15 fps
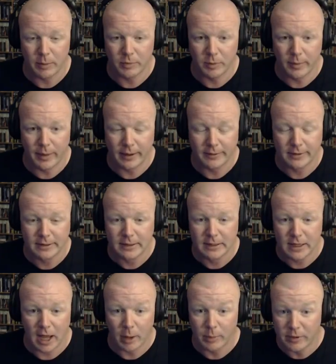them out.
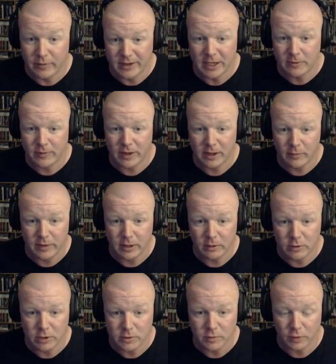But if you did find the video
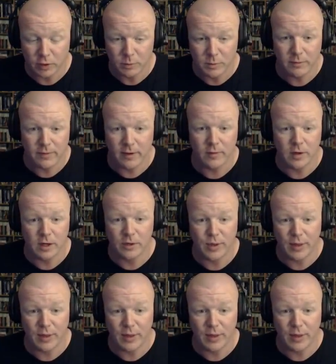useful, do me a favor and hit that